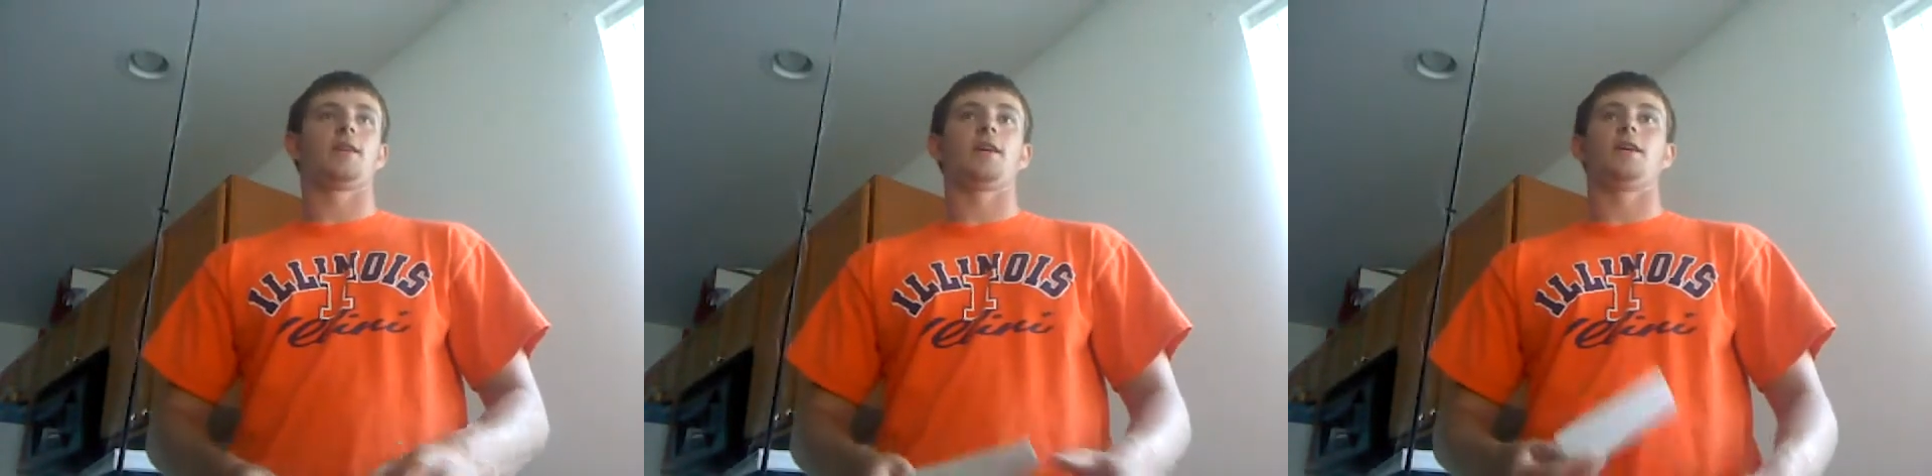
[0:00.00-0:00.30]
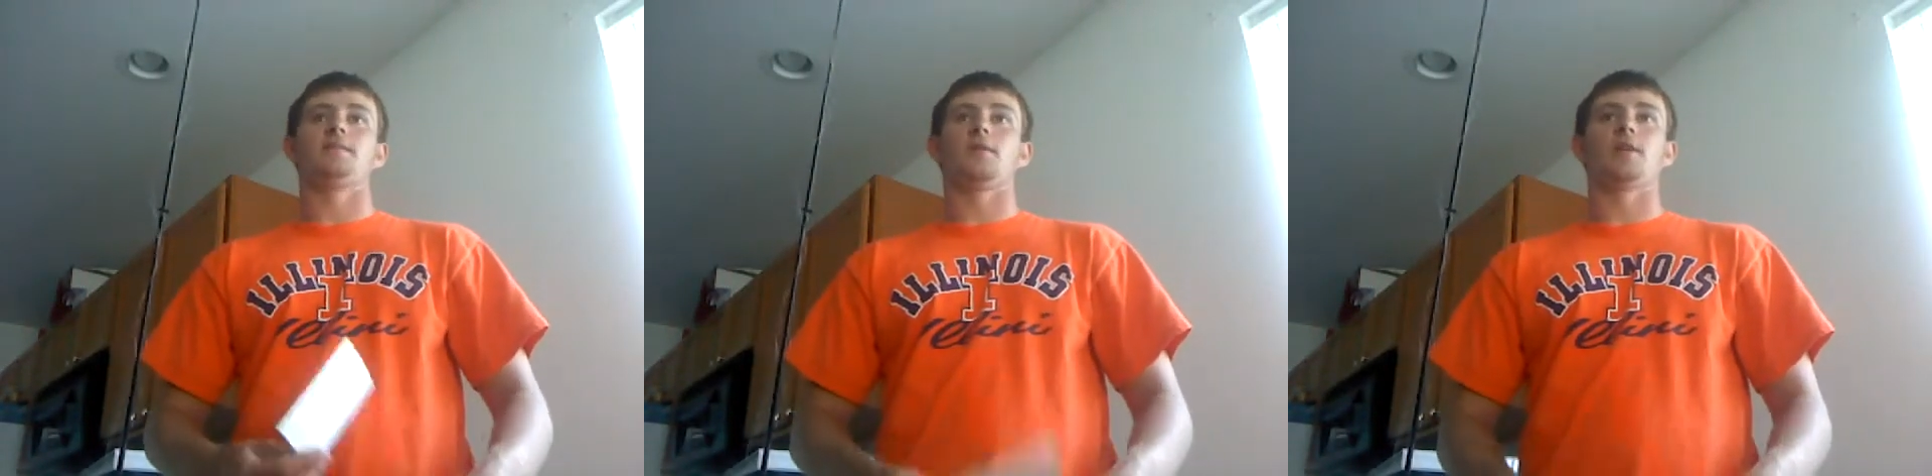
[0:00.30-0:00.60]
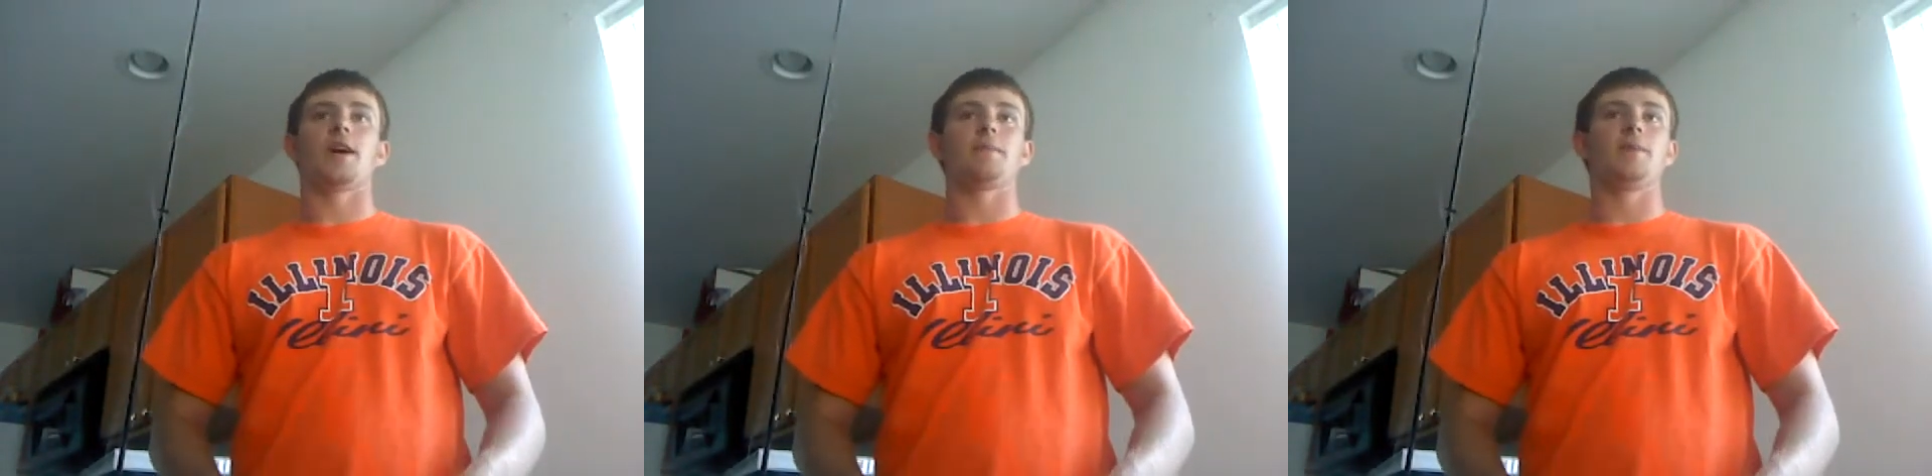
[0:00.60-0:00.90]
A
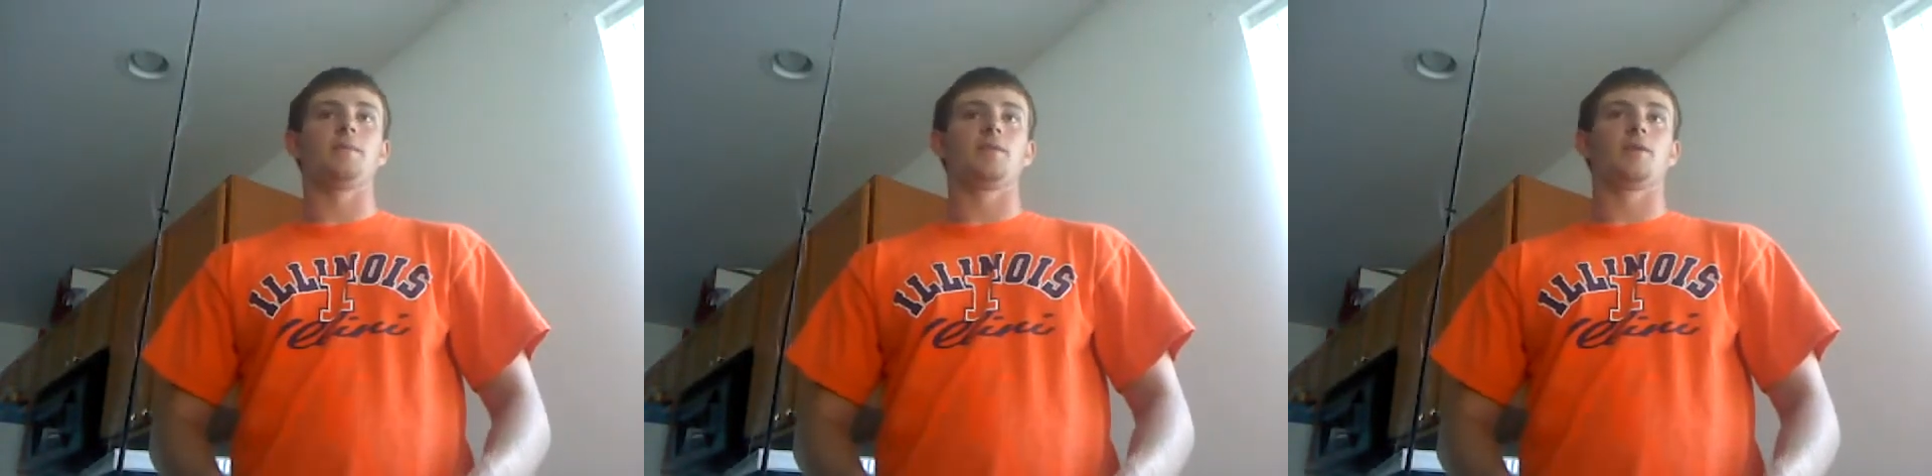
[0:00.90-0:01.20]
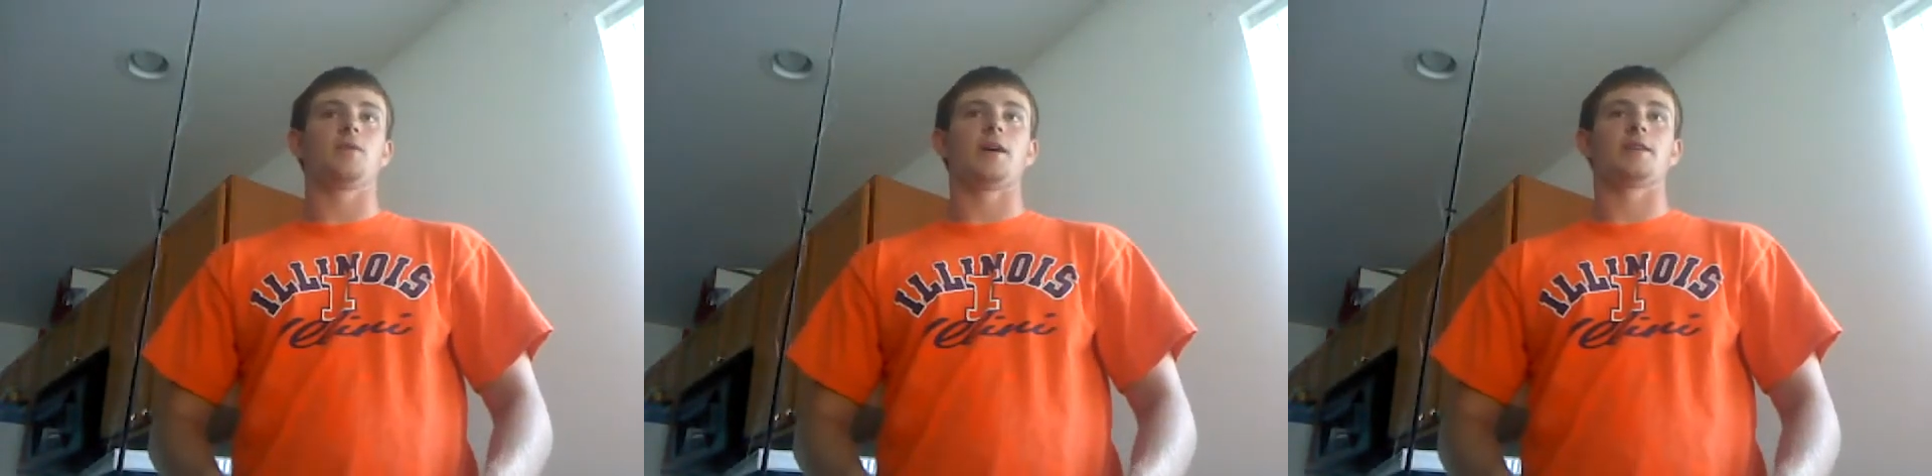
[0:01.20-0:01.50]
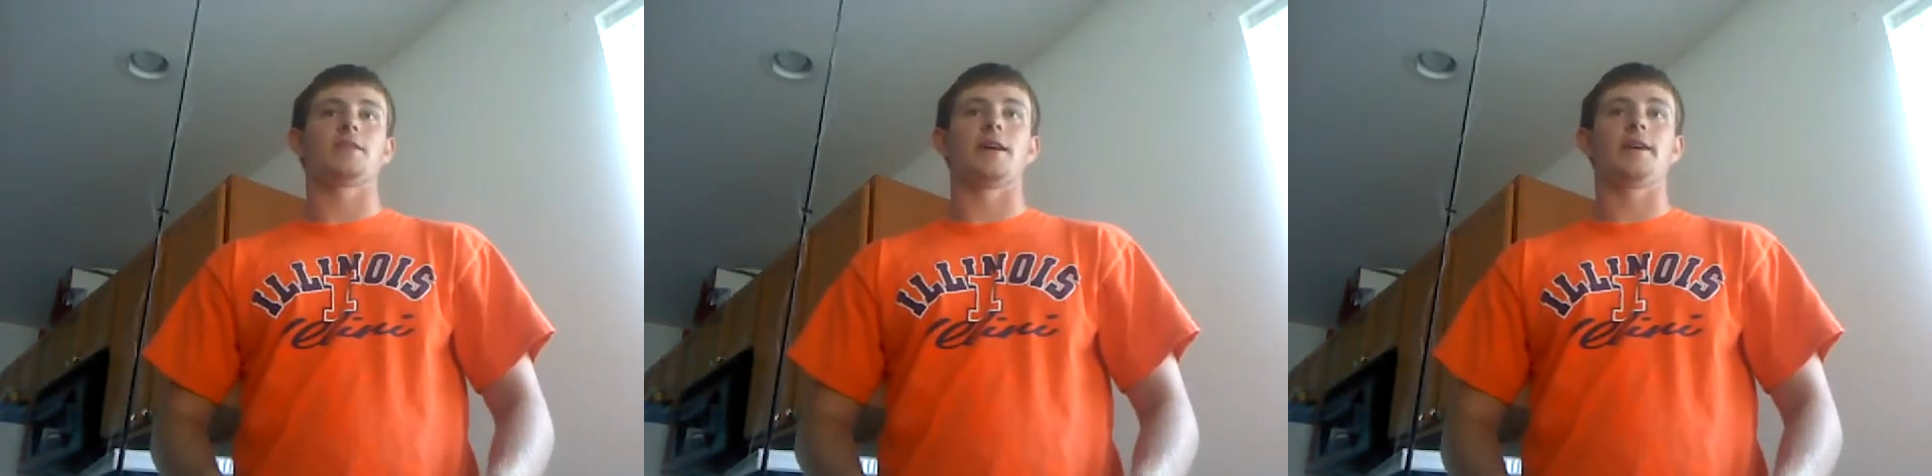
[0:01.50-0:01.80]
lot of people know
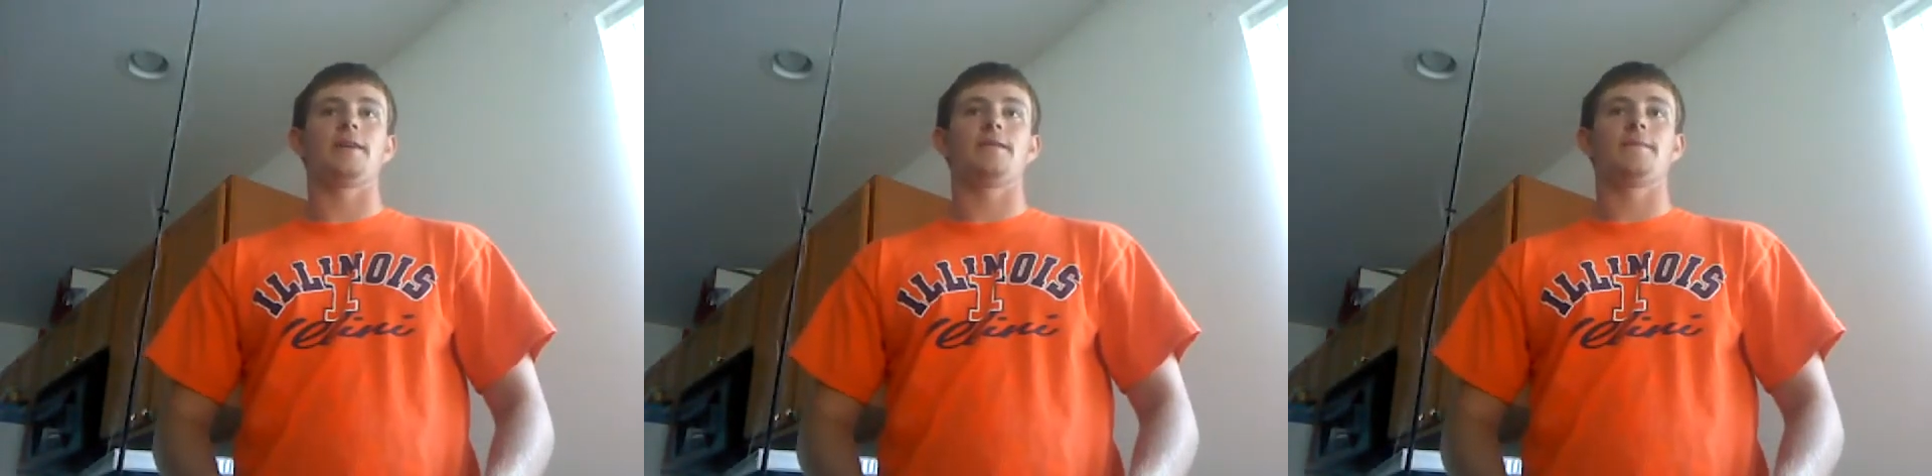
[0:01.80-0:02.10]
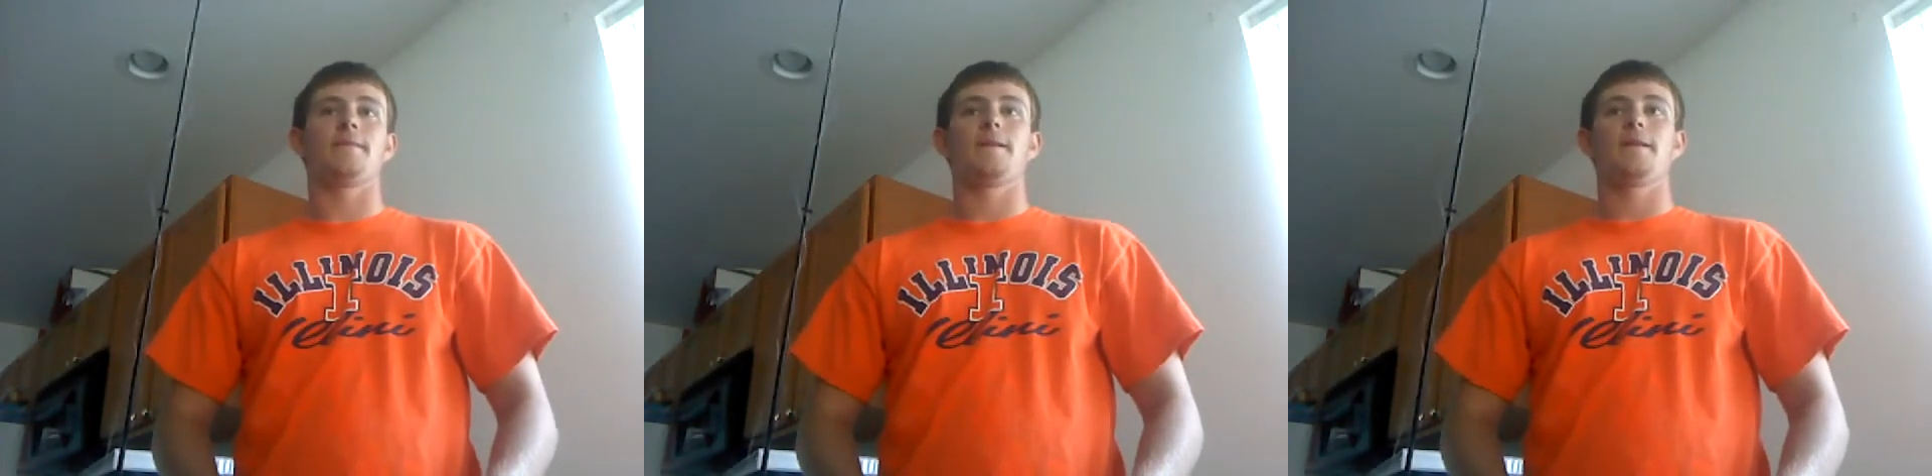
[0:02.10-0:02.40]
how to tie it,